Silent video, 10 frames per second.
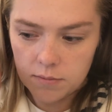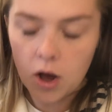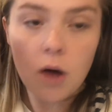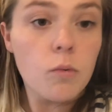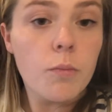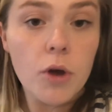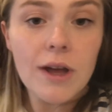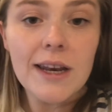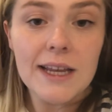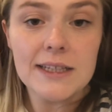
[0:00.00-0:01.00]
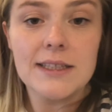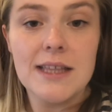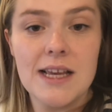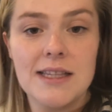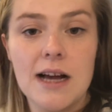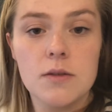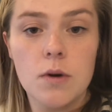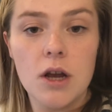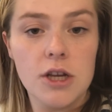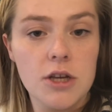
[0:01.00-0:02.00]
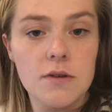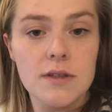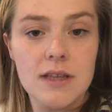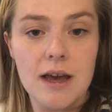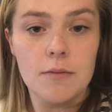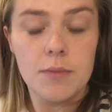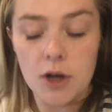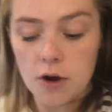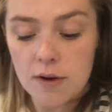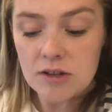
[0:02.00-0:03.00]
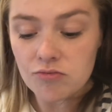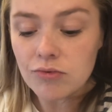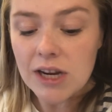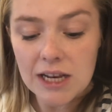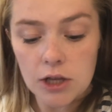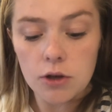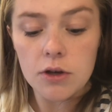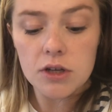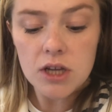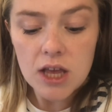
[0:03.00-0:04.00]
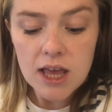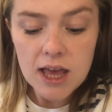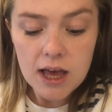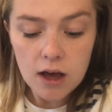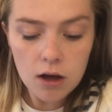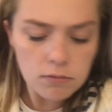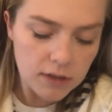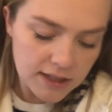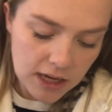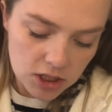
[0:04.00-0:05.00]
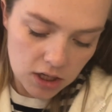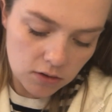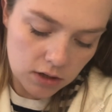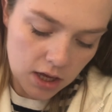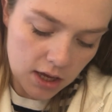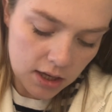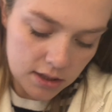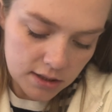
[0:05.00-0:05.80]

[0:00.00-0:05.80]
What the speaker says: But I will put a link to the exact one I use down below. It's really good. Oh, it's actually on here.